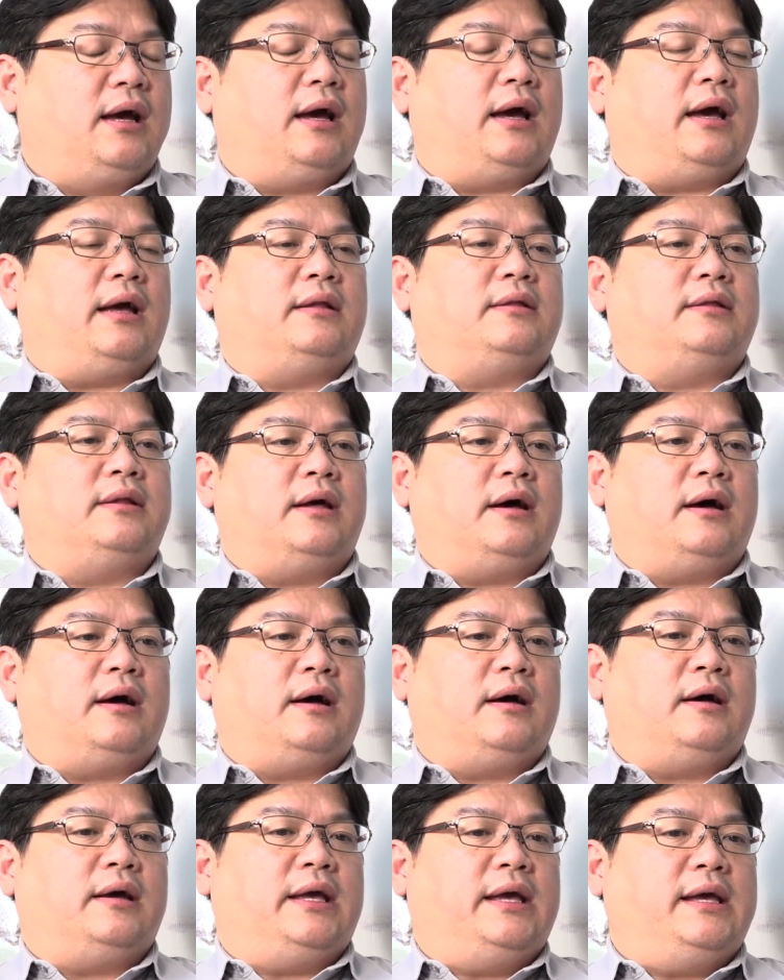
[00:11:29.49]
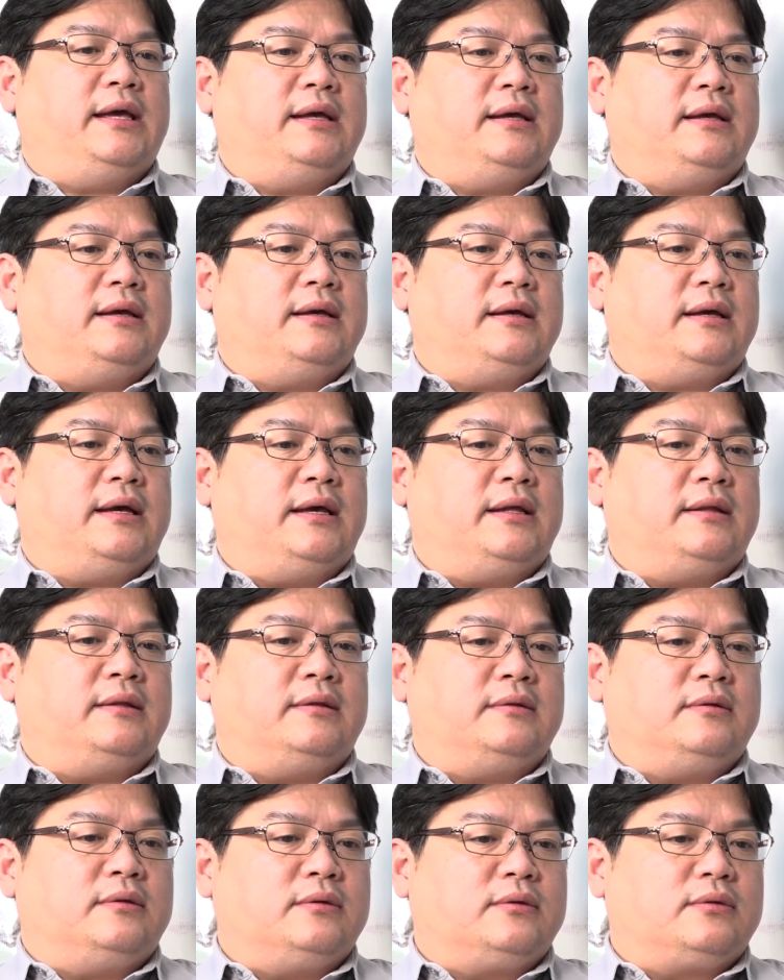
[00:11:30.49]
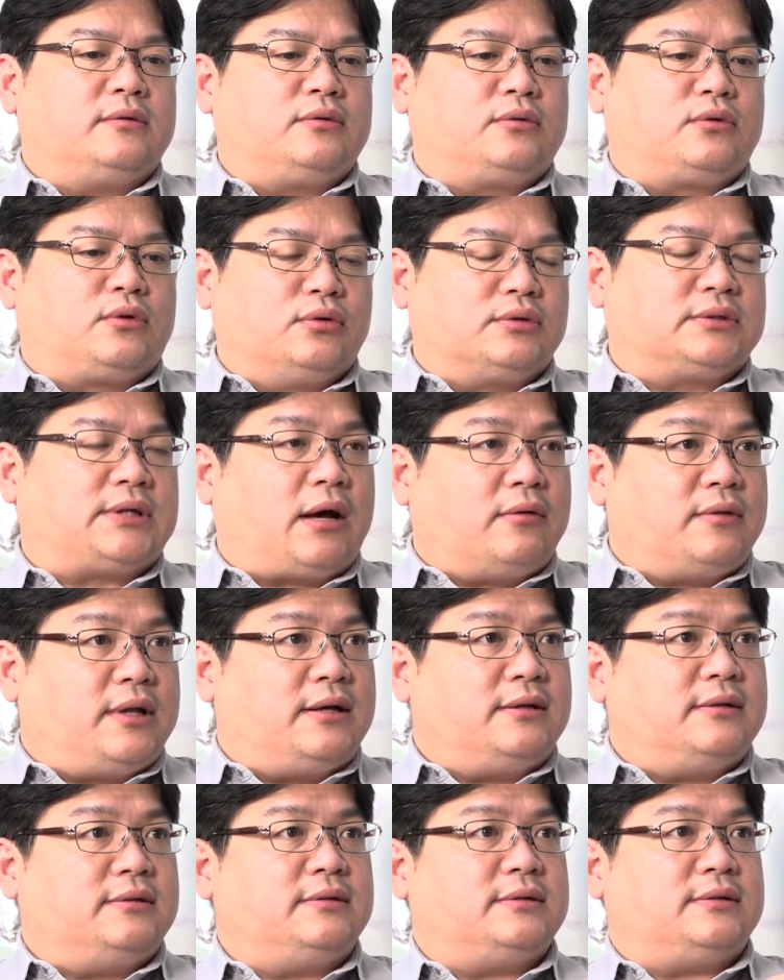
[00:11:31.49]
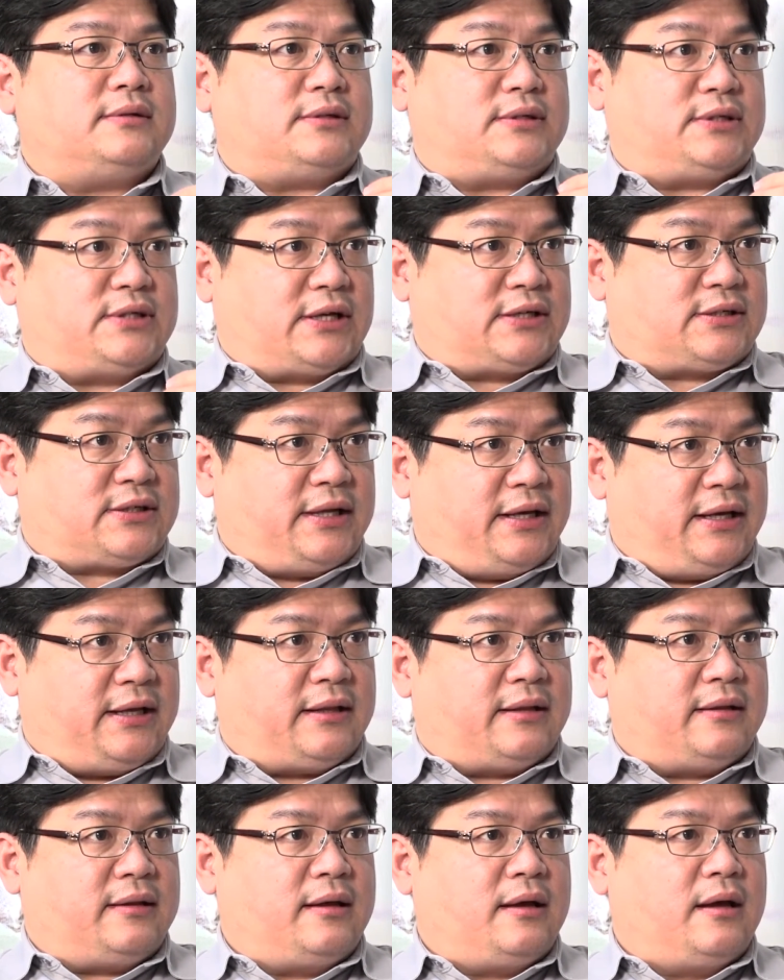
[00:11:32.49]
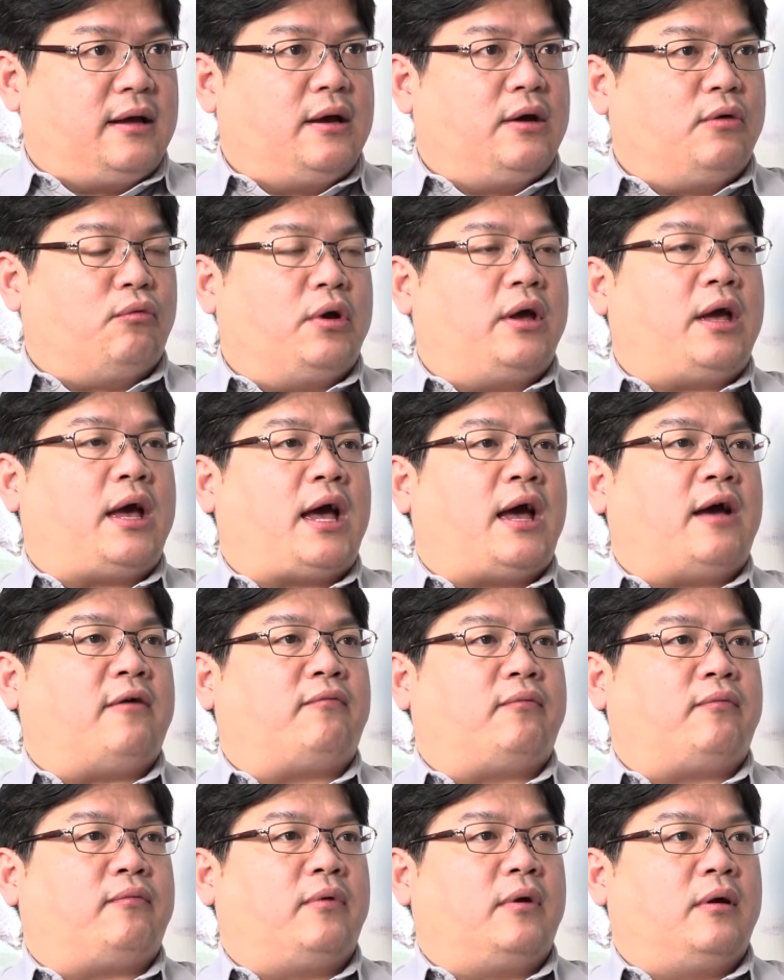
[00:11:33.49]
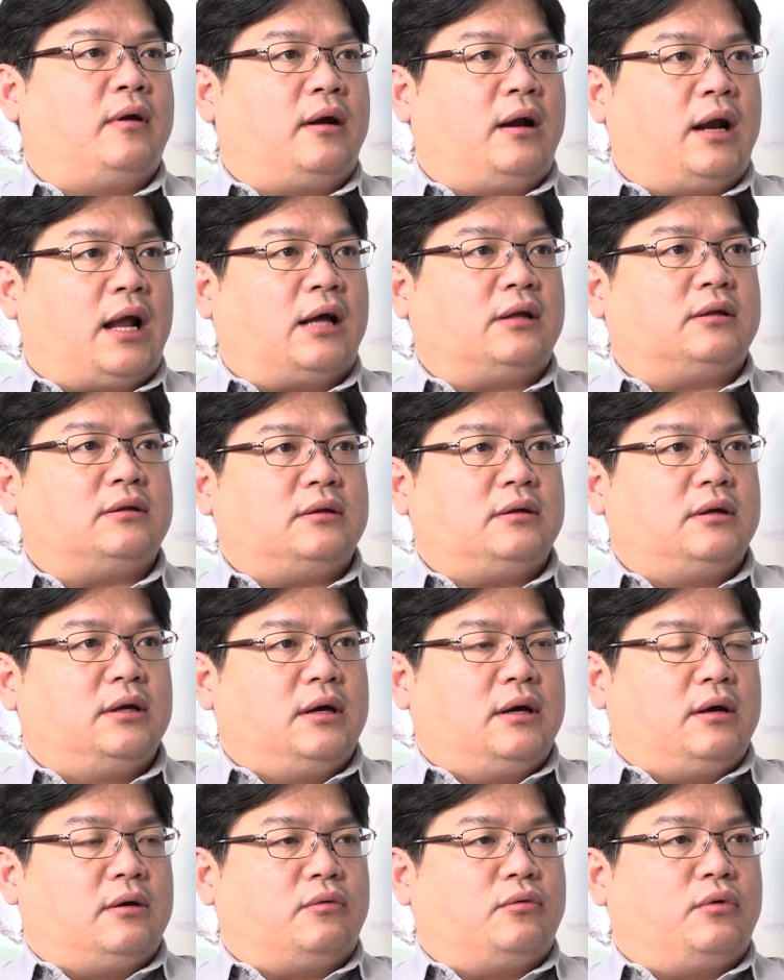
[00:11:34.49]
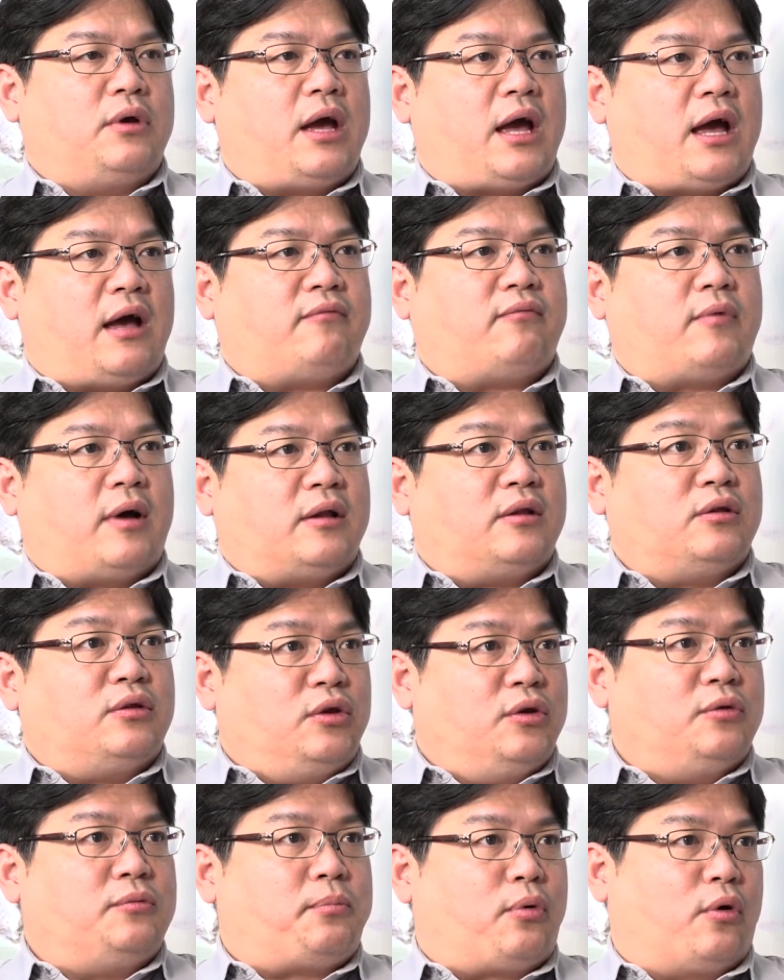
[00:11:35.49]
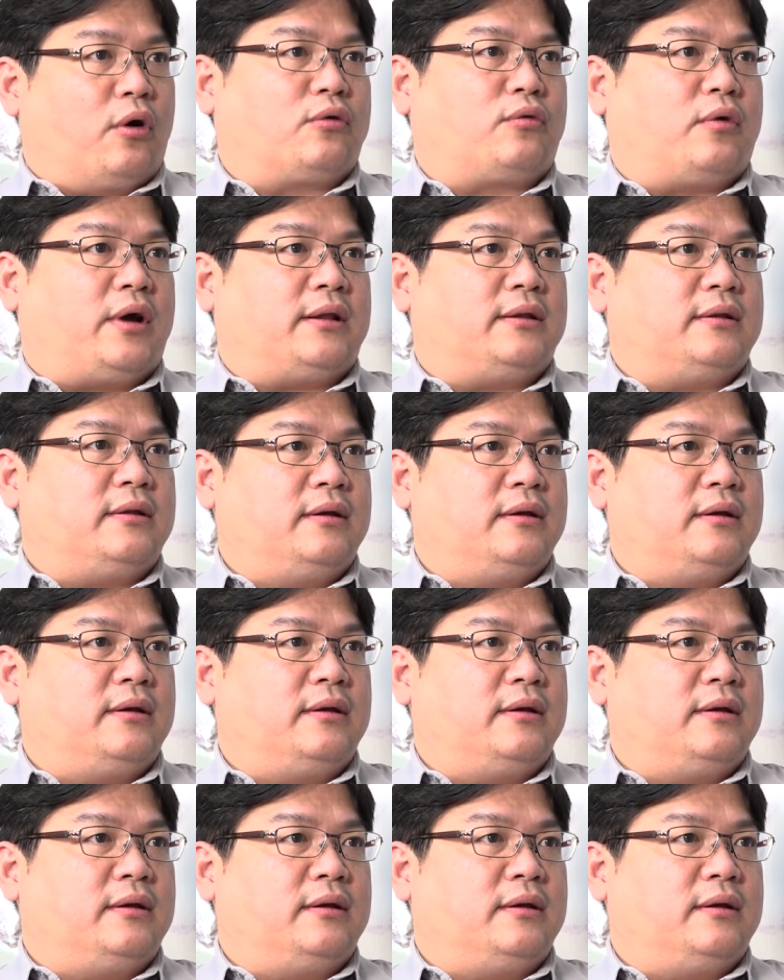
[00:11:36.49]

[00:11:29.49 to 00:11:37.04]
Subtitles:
And in 2016, we have a new program.